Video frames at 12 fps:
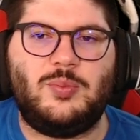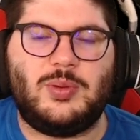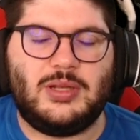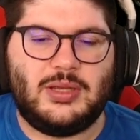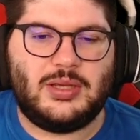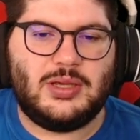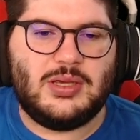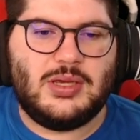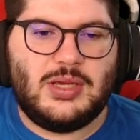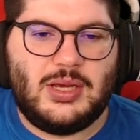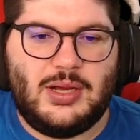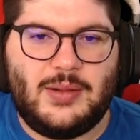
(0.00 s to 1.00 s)
playing
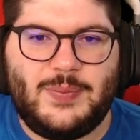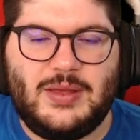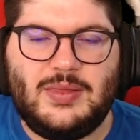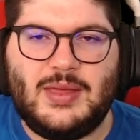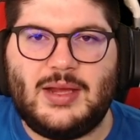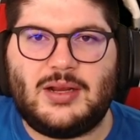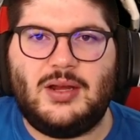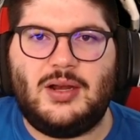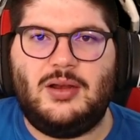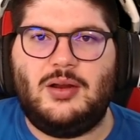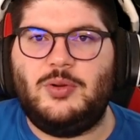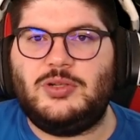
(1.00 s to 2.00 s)
in that kind
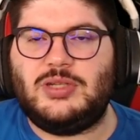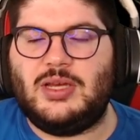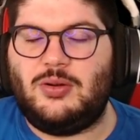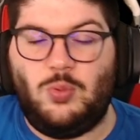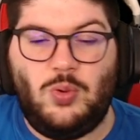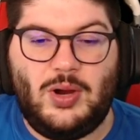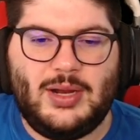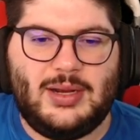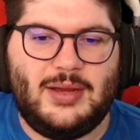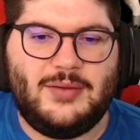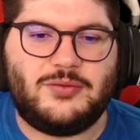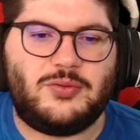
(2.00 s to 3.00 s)
of number 10 or wide
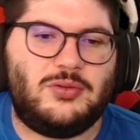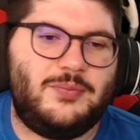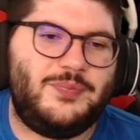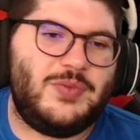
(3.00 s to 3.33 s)
left role.